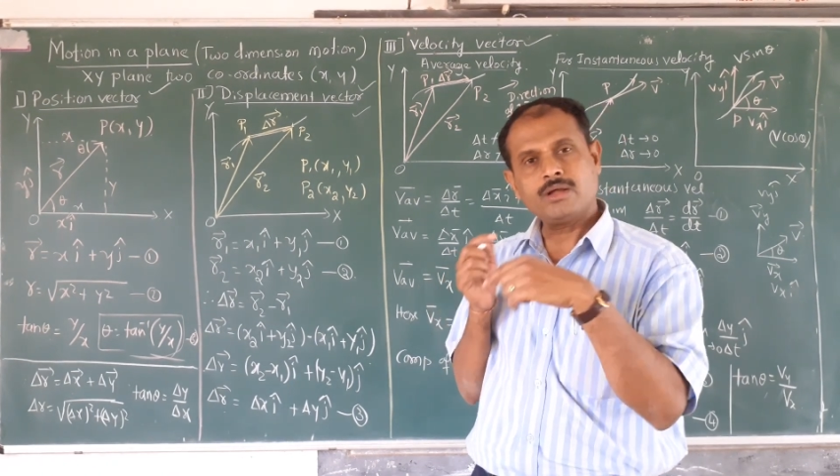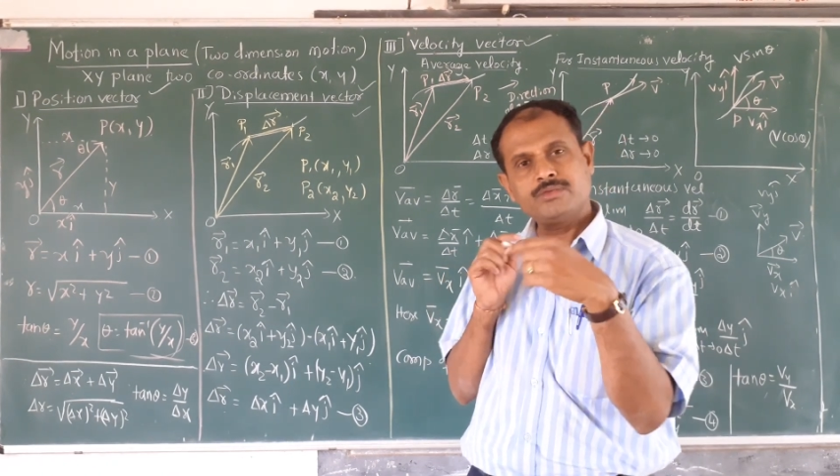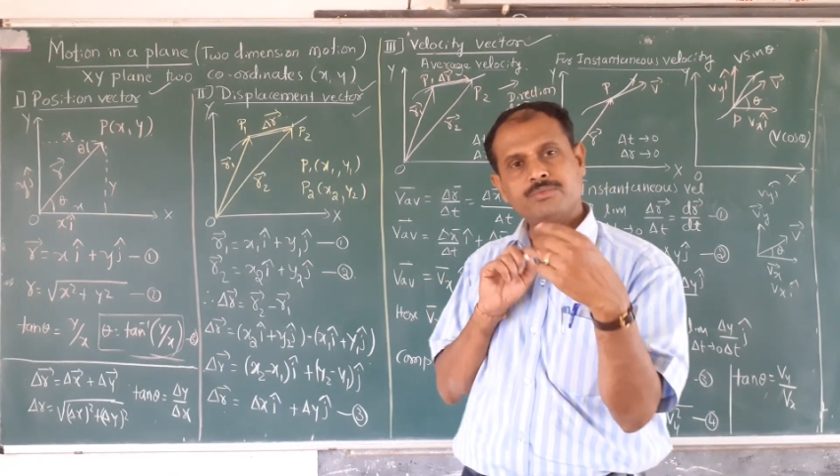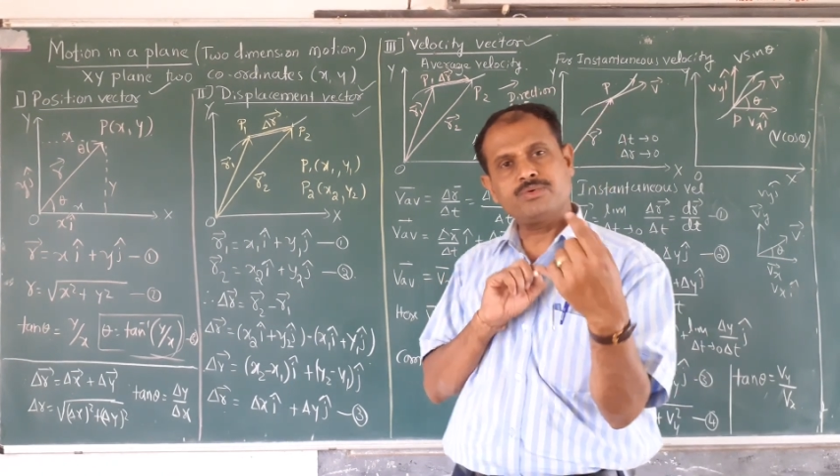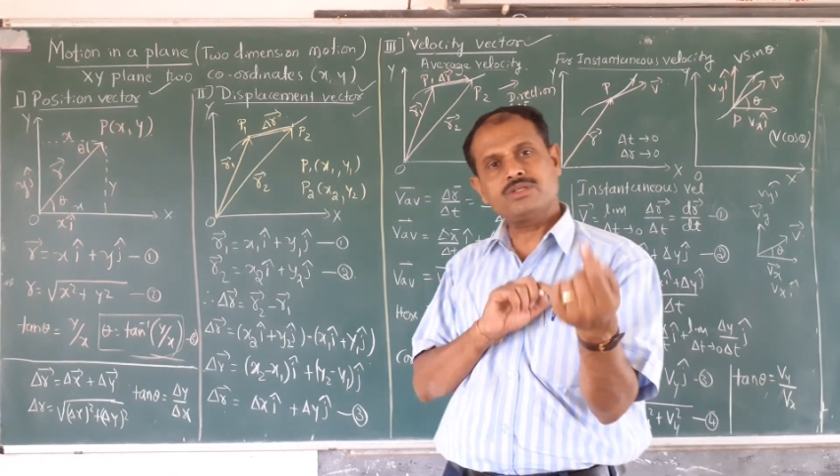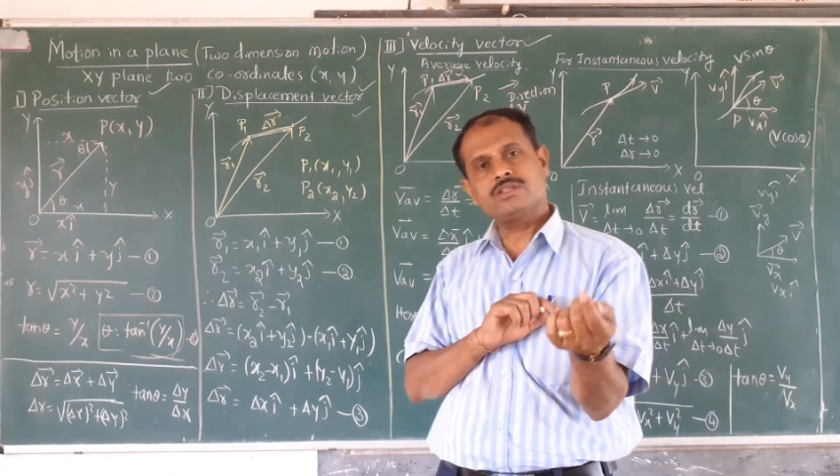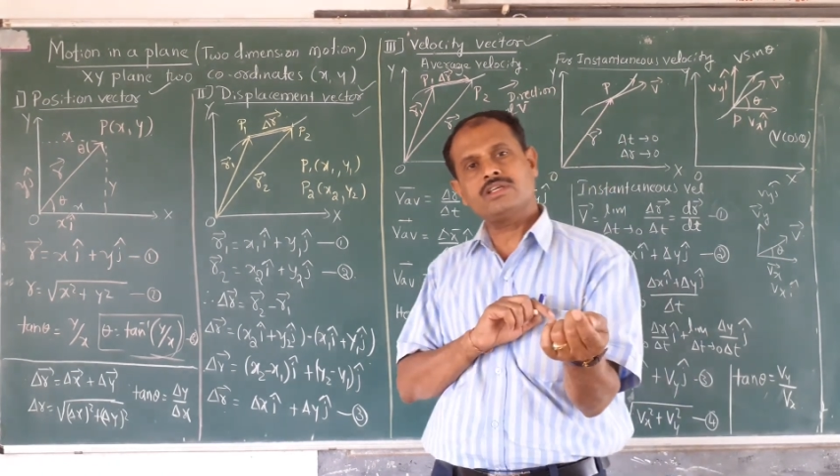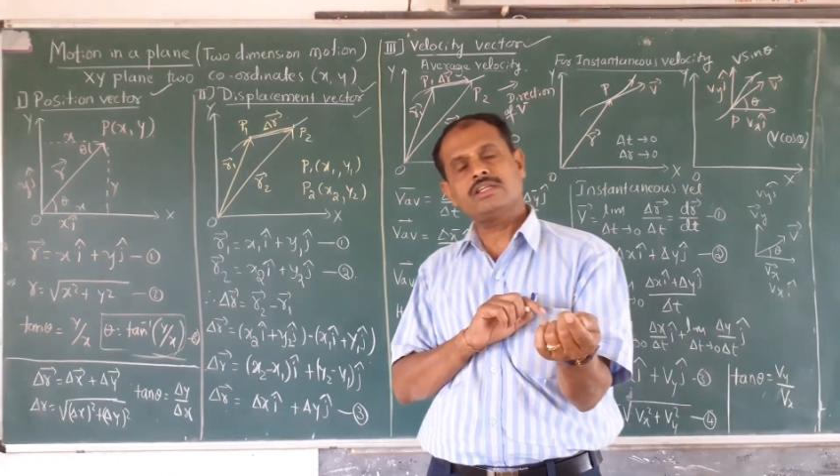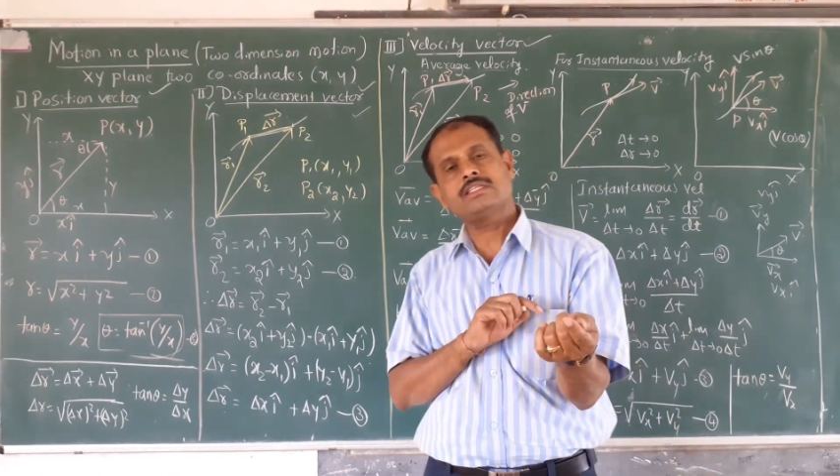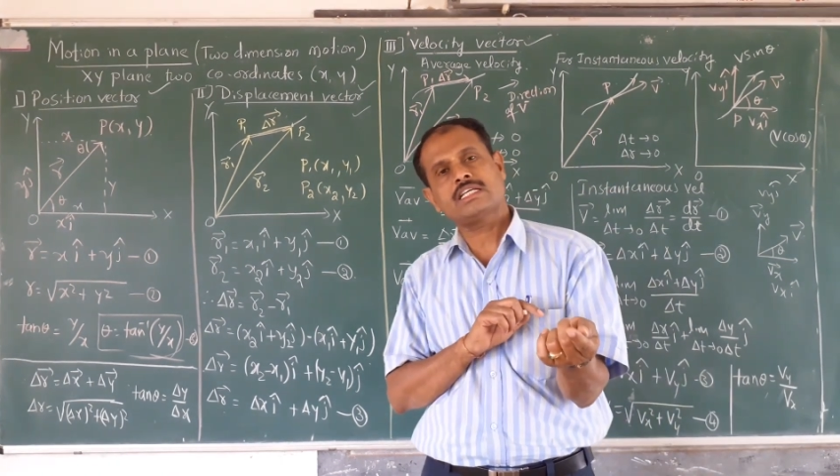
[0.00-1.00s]
of the
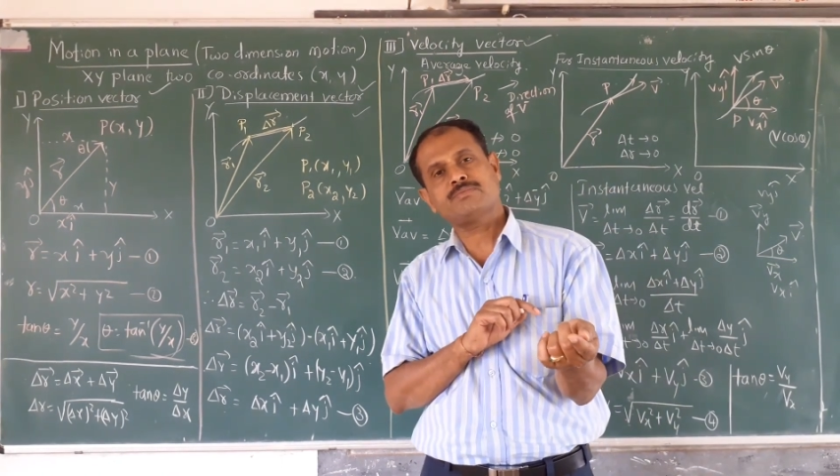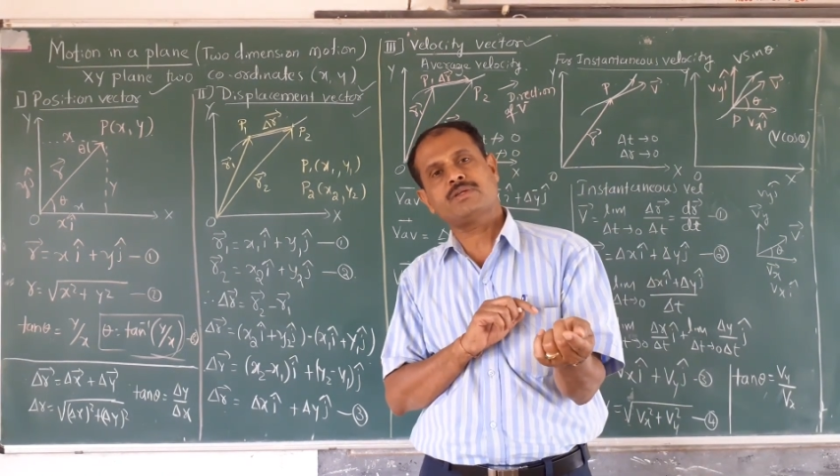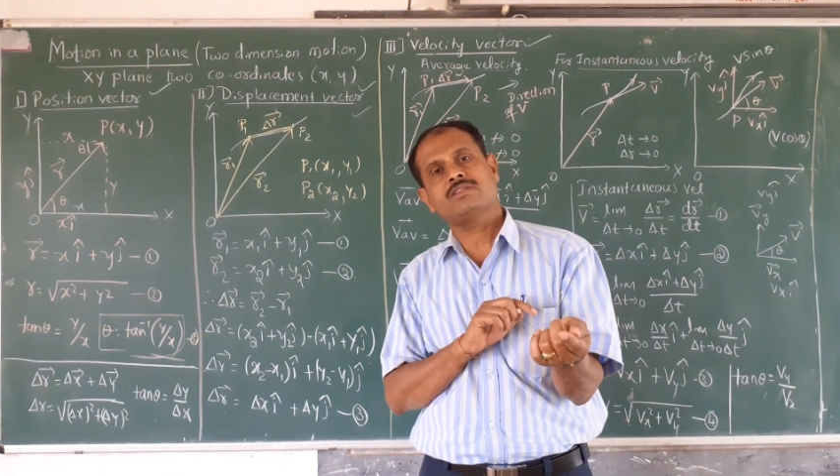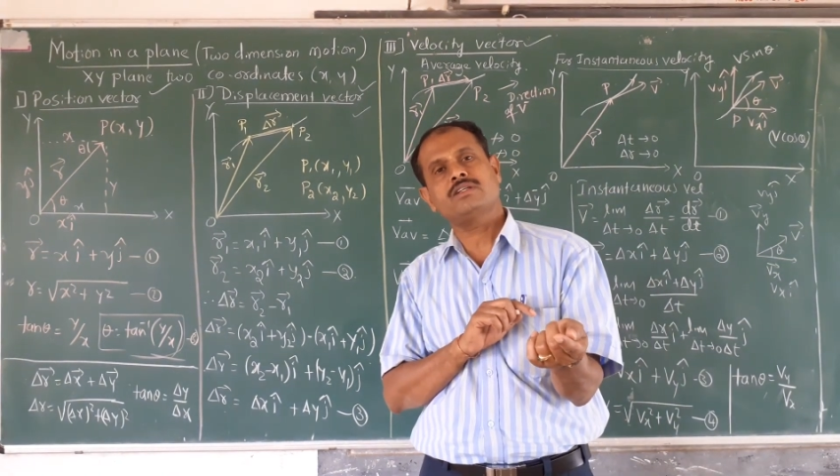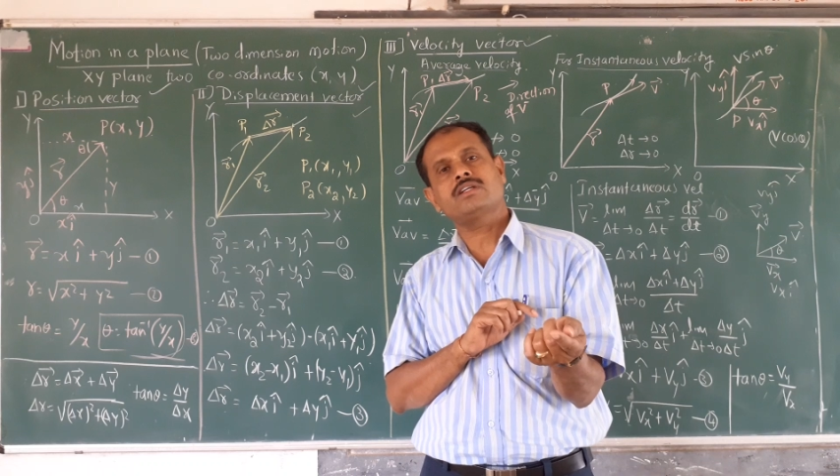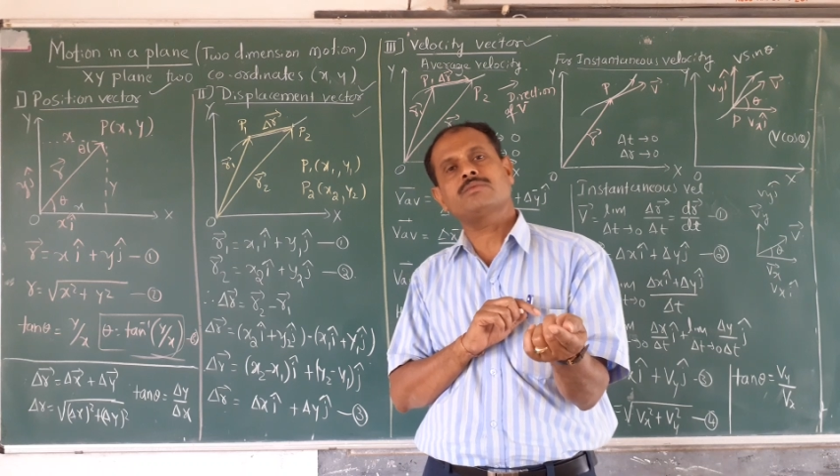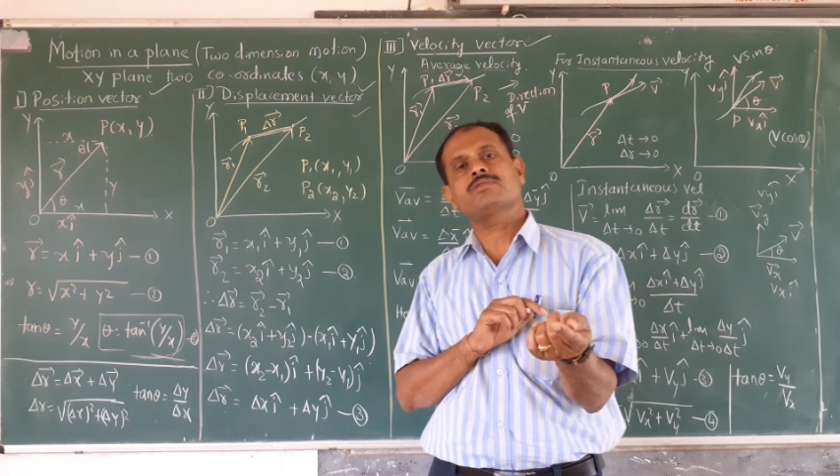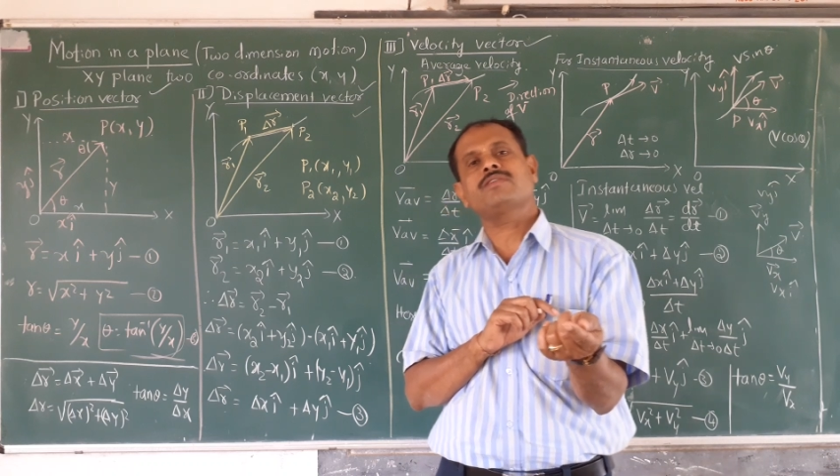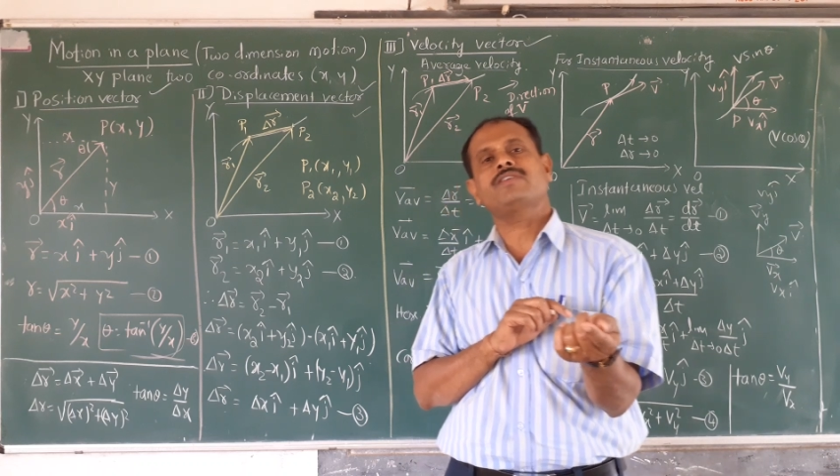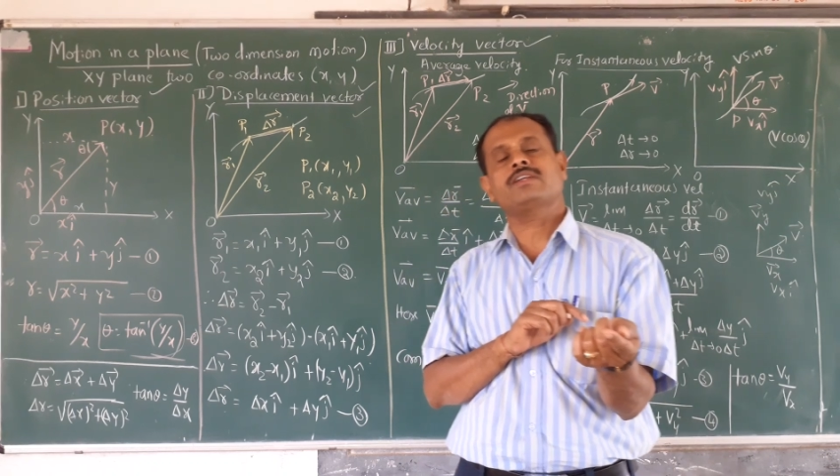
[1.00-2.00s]
position is expressed in terms
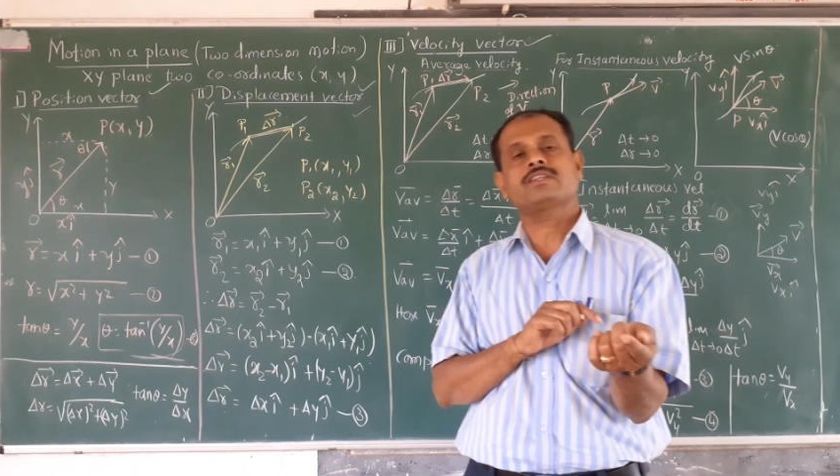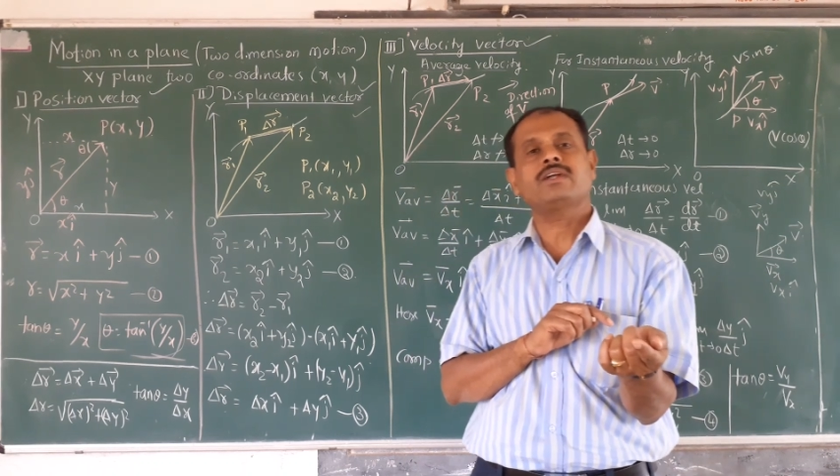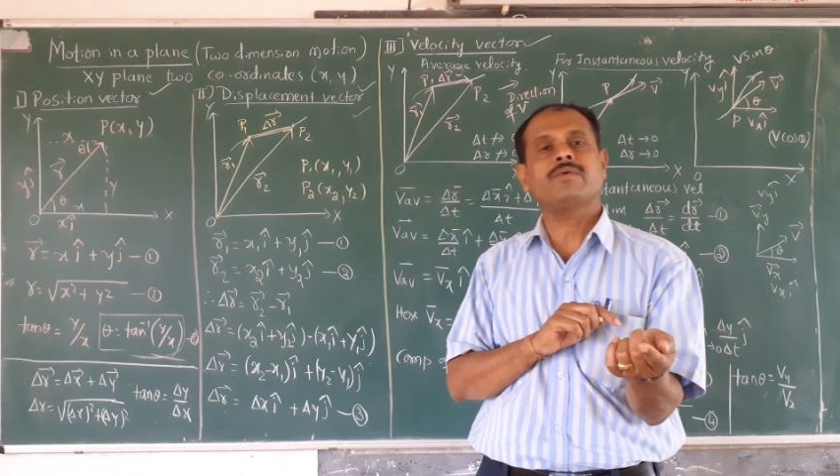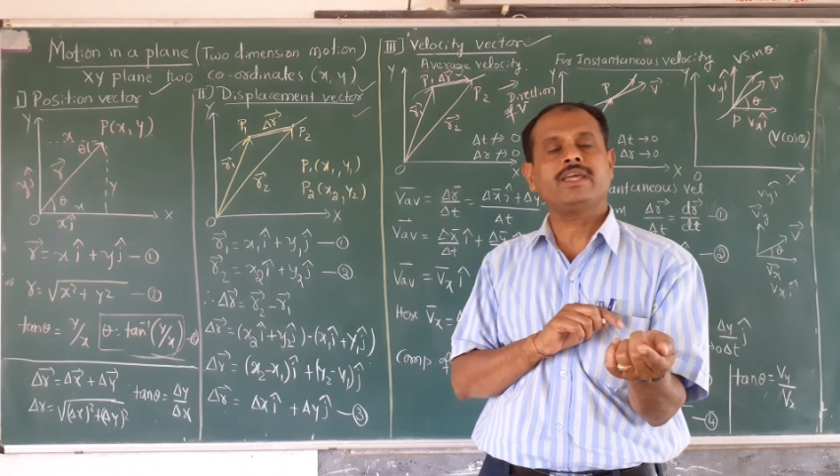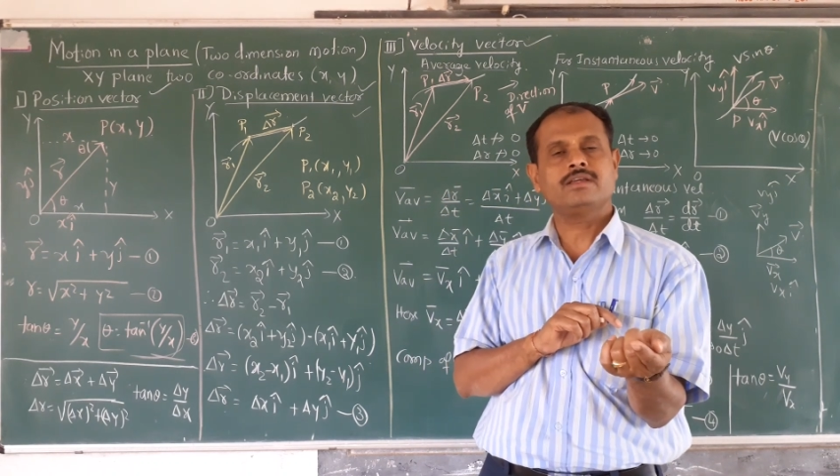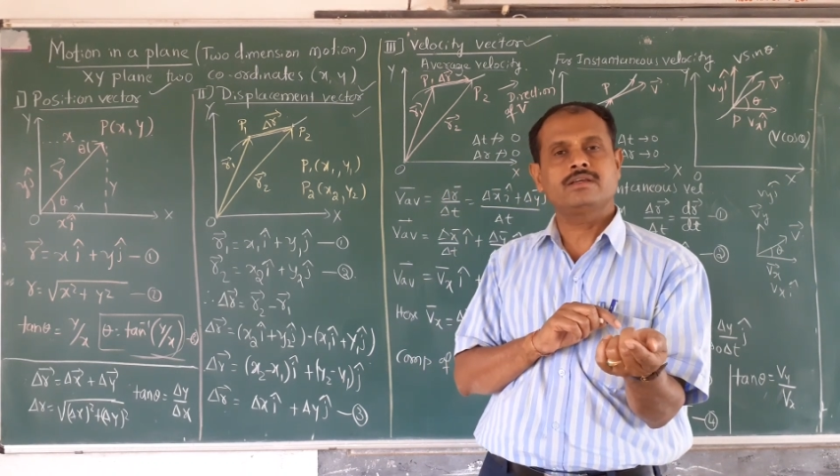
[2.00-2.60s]
of x and y.